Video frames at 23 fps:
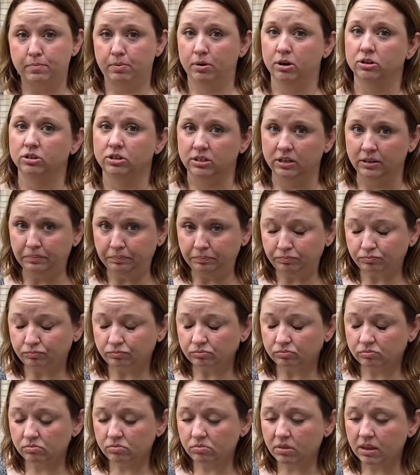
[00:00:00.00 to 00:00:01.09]
person
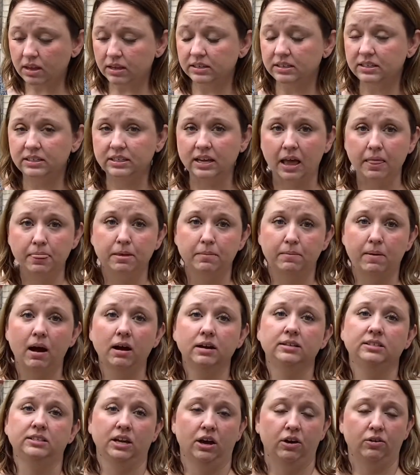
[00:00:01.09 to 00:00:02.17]
set the
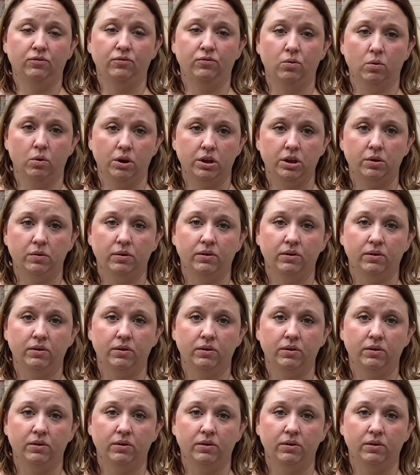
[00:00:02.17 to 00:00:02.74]
box down for you.